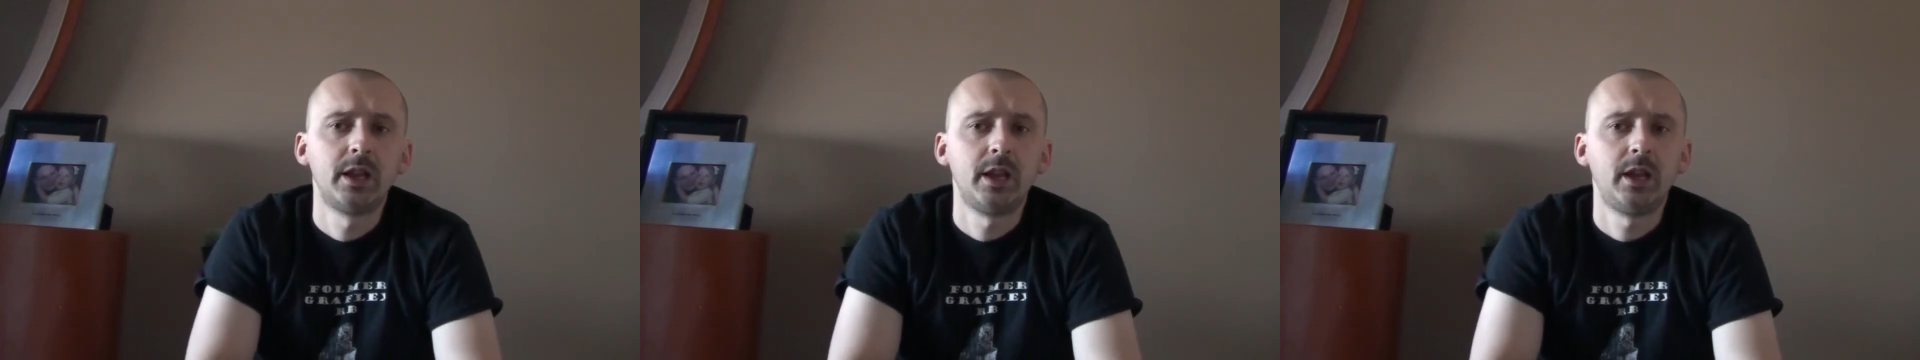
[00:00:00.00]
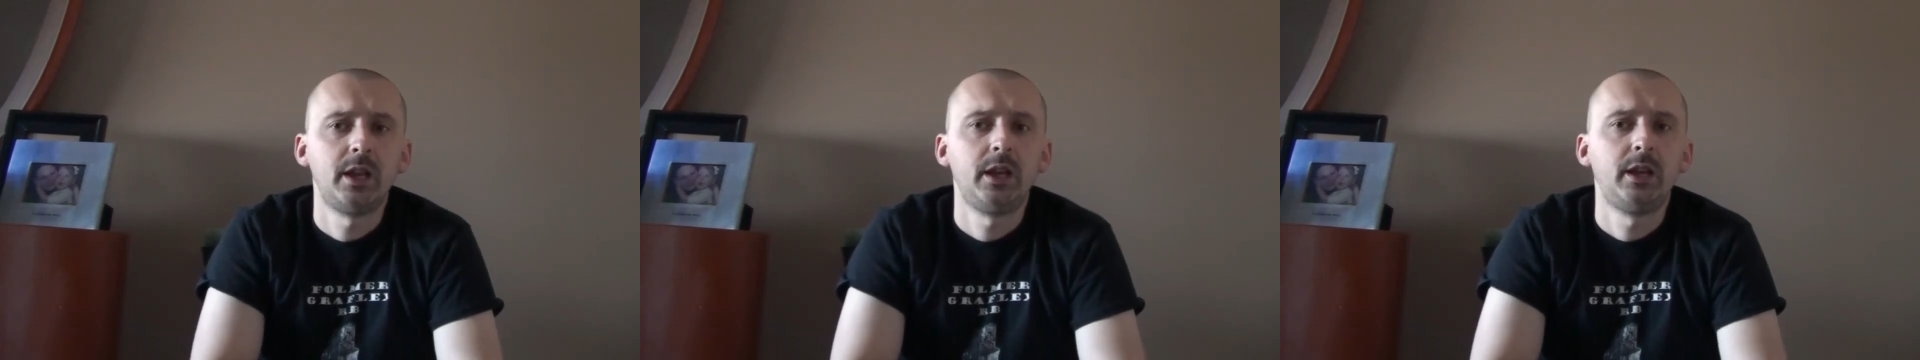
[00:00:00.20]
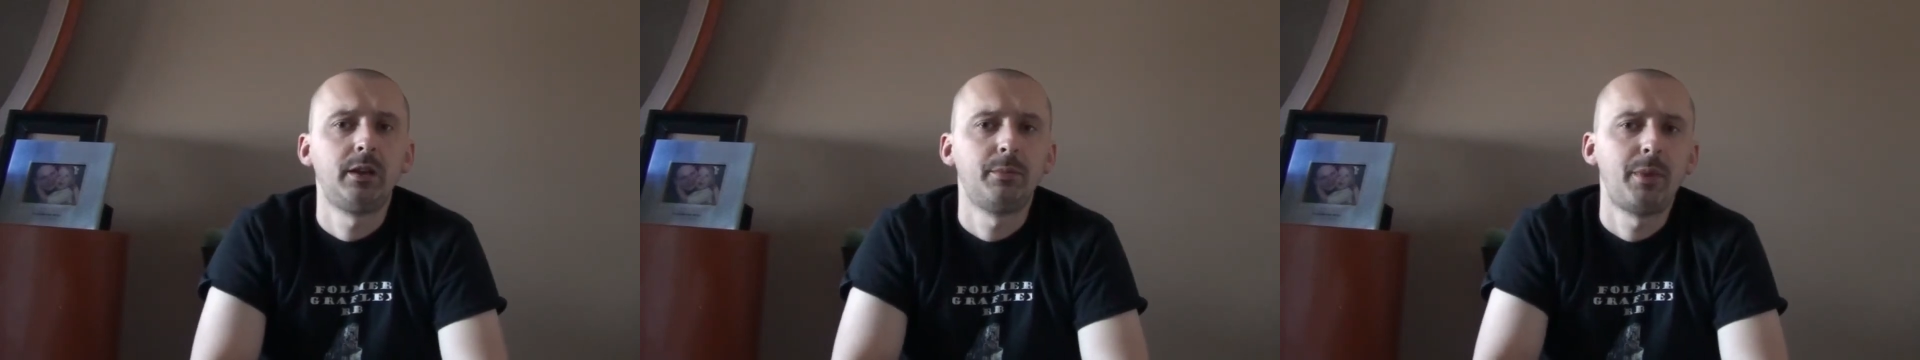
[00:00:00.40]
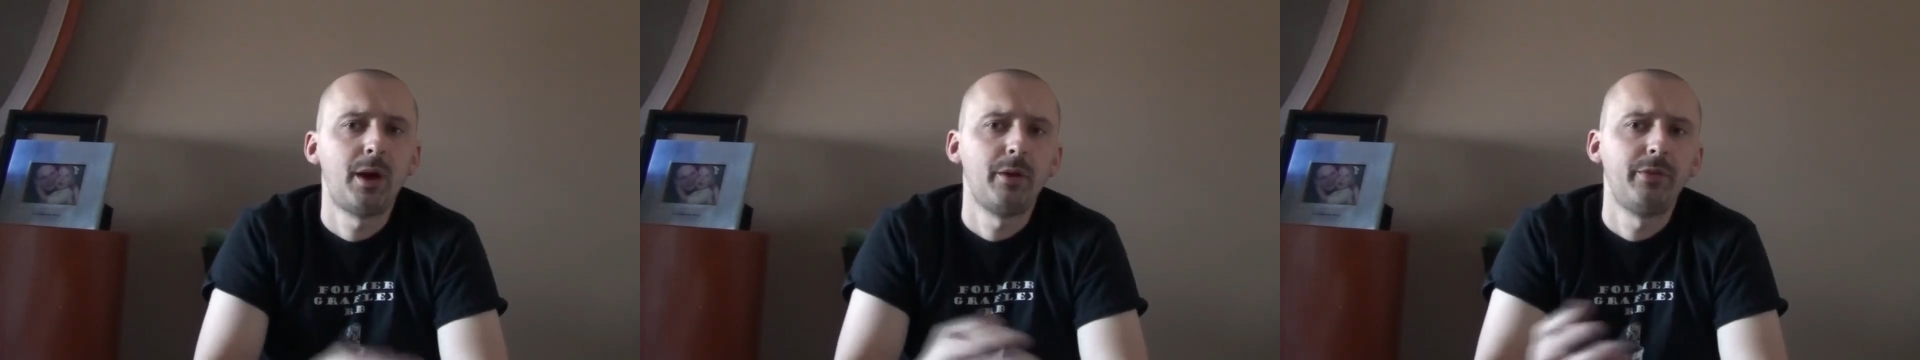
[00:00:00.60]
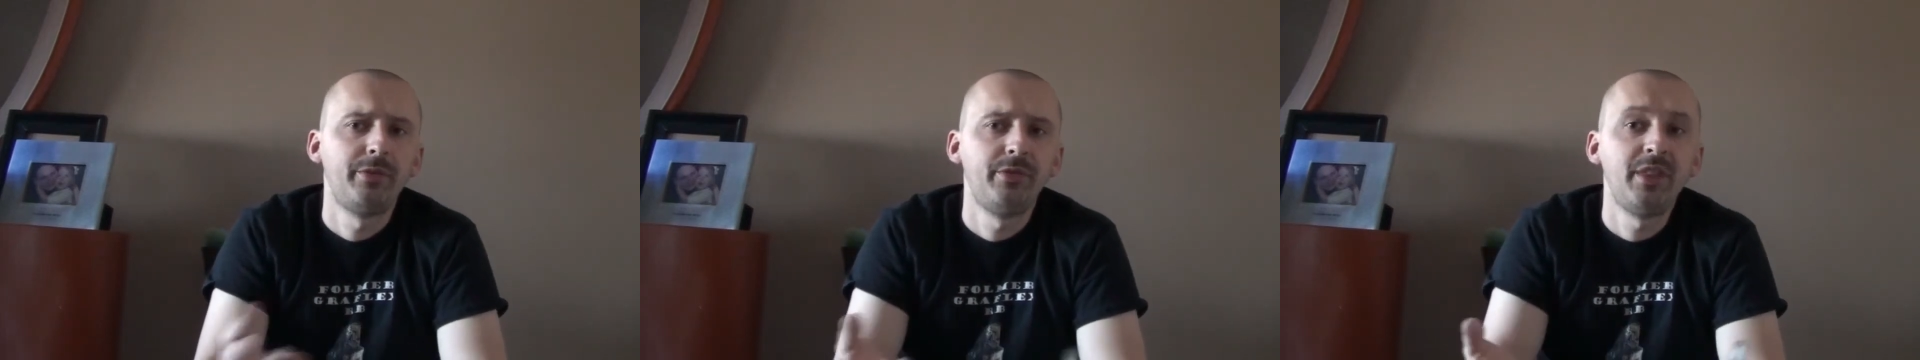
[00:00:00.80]
and
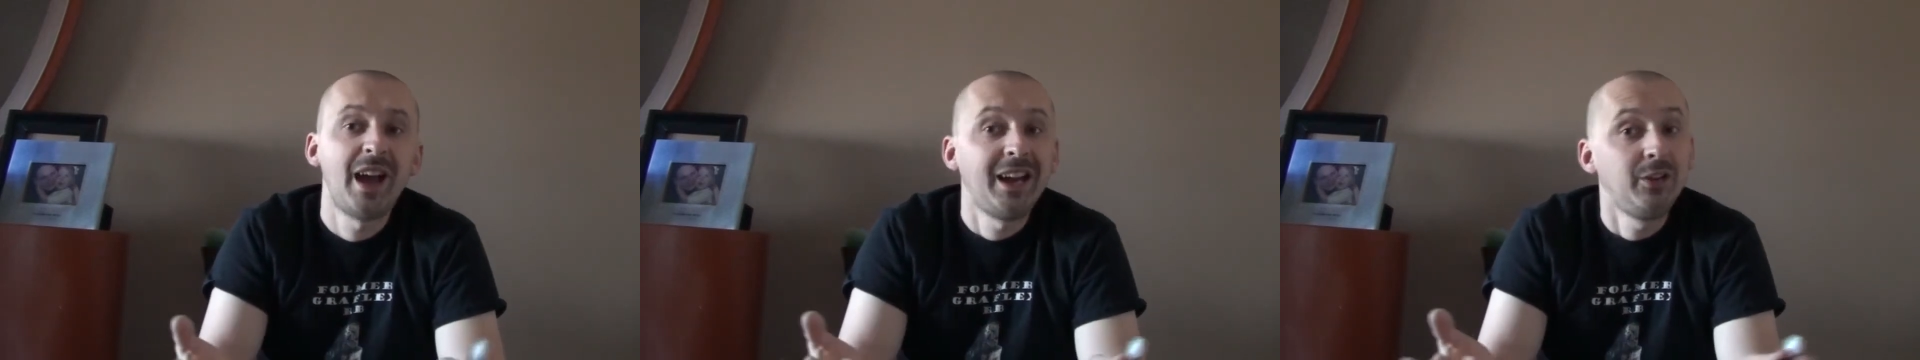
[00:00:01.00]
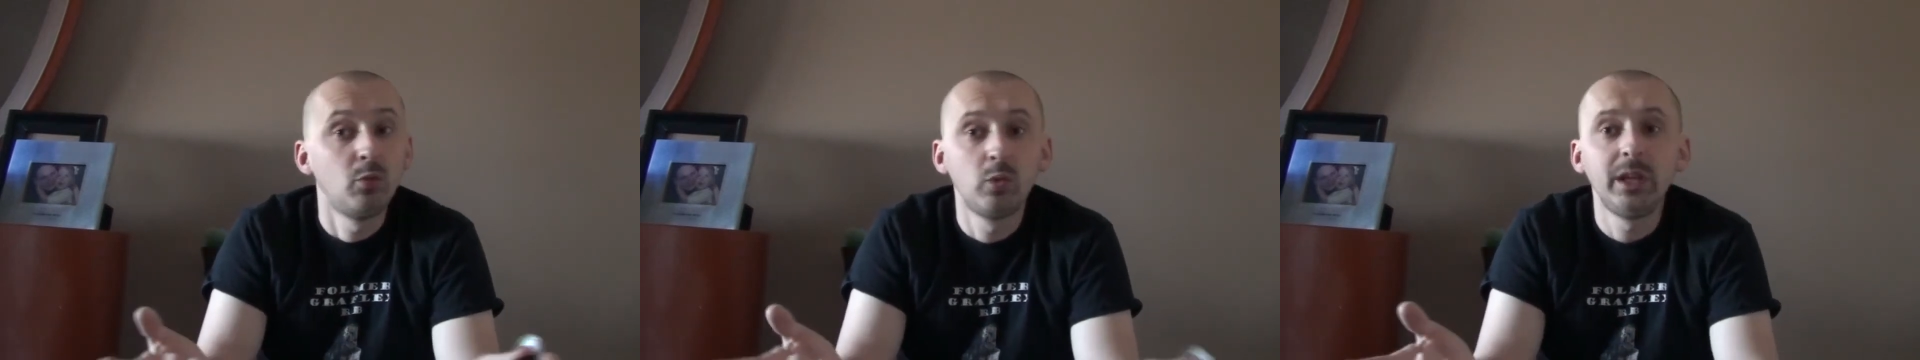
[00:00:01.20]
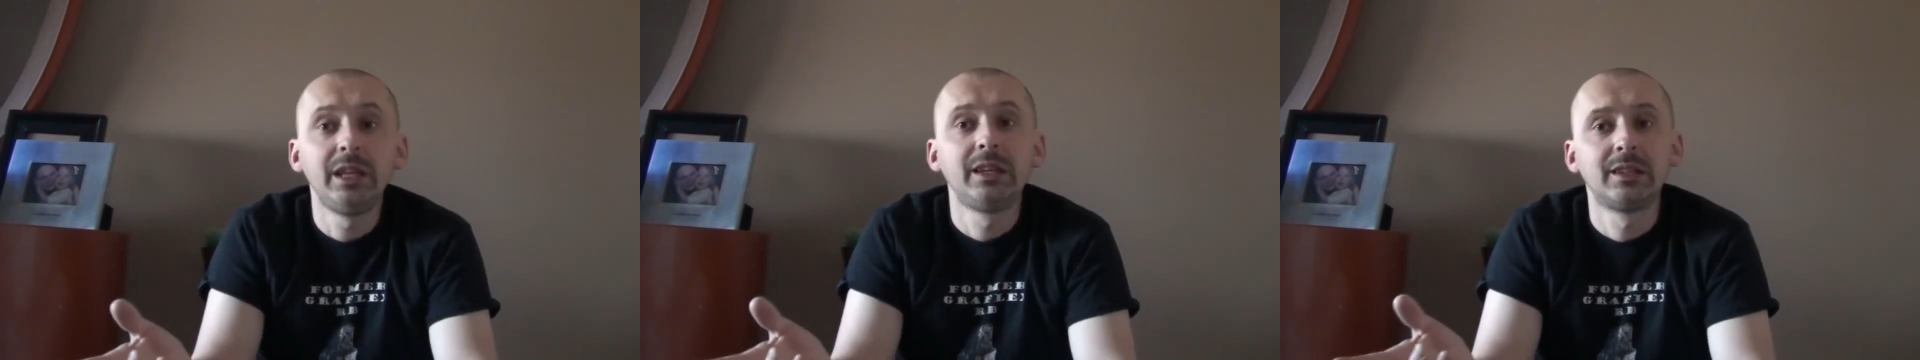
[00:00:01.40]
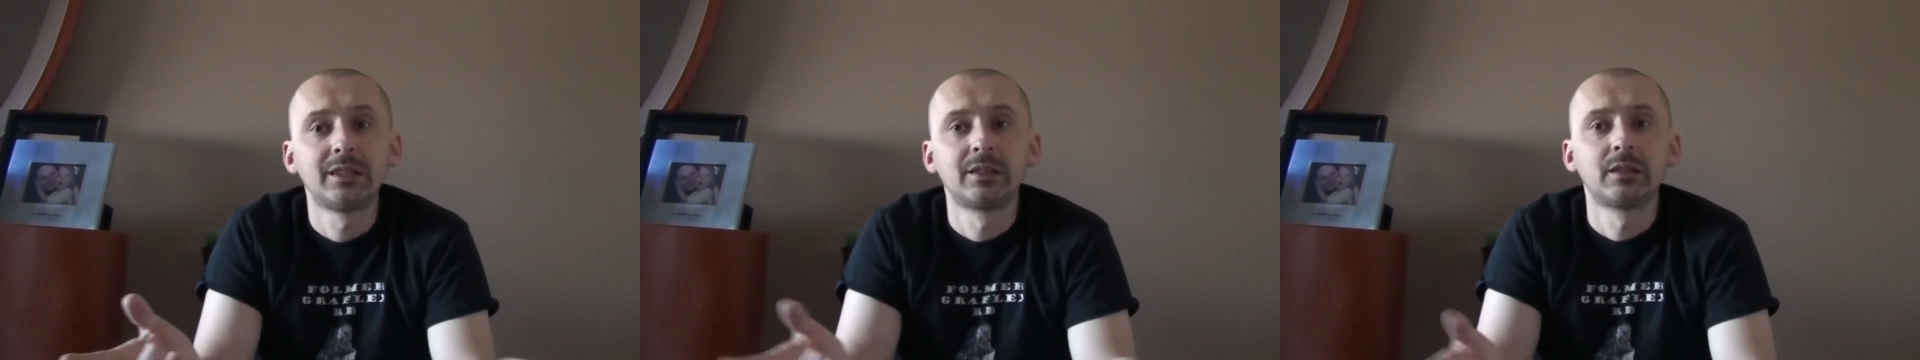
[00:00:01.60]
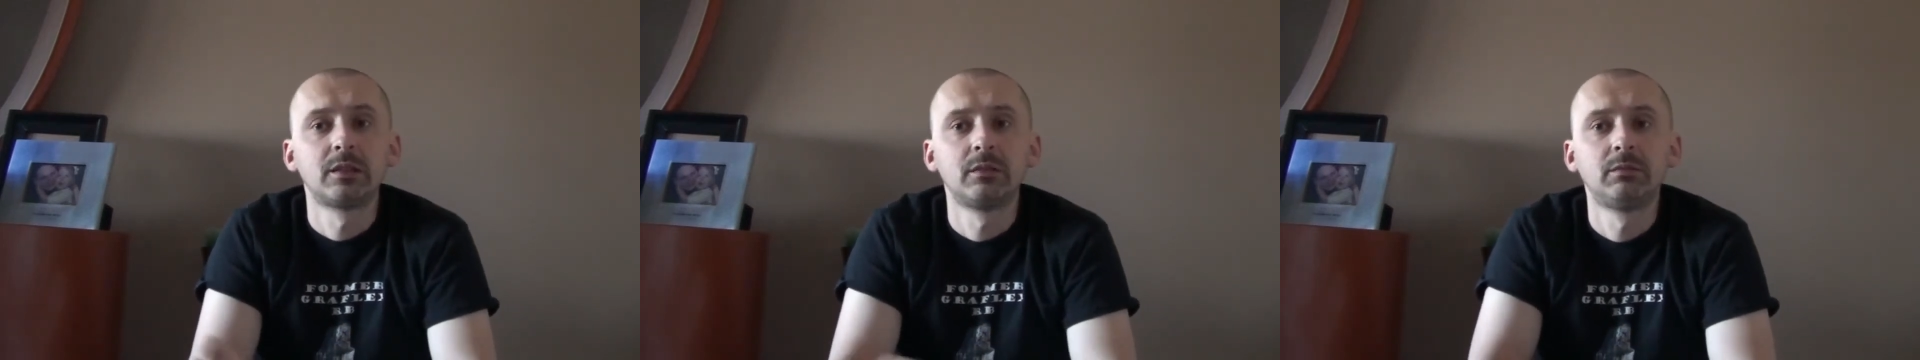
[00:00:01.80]
about 9
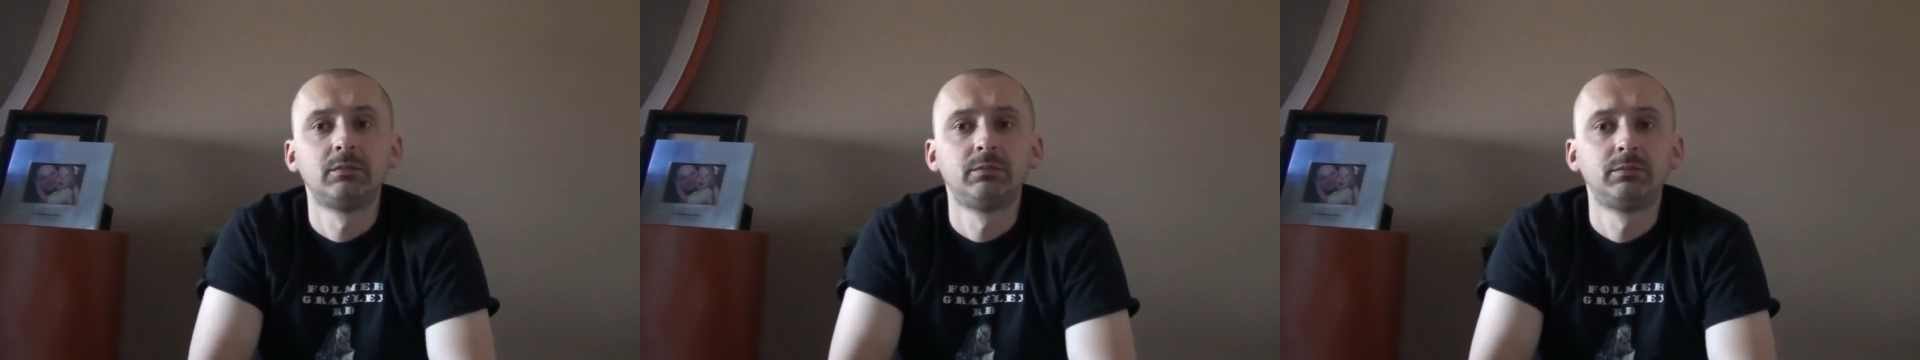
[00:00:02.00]
weeks